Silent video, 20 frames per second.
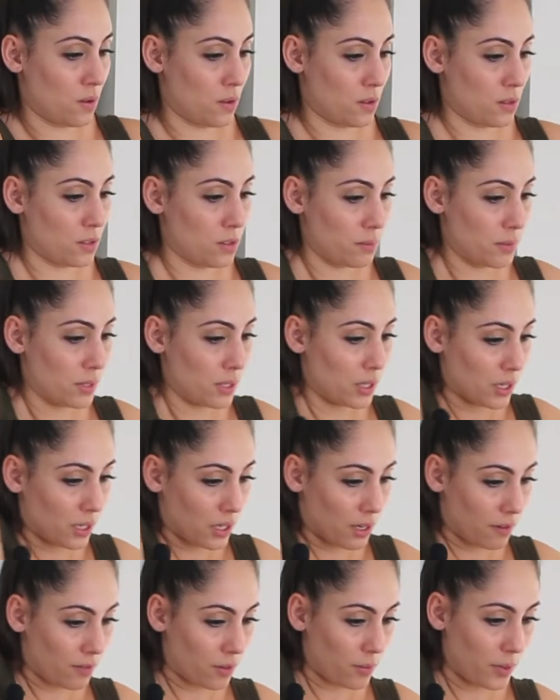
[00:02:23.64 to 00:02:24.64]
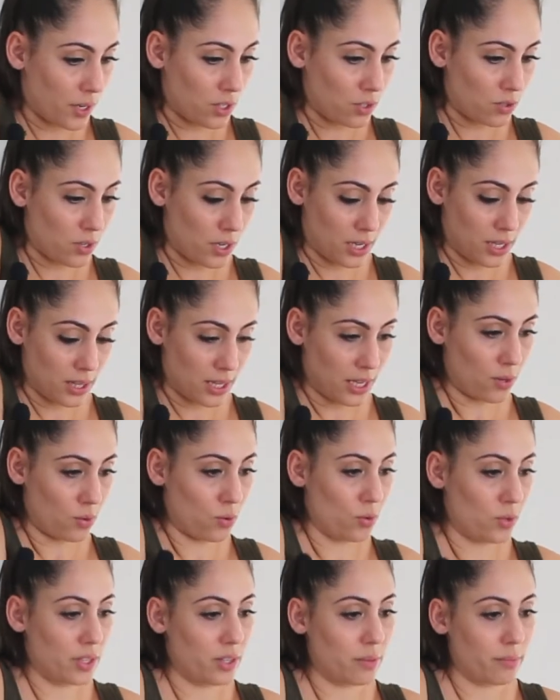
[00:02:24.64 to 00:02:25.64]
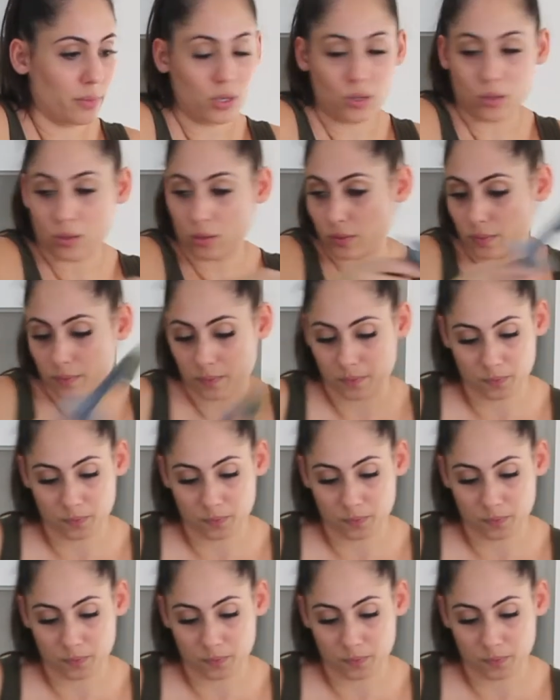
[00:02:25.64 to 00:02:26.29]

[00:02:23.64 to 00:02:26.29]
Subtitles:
Spilling it everywhere, try and get that all in the bowl.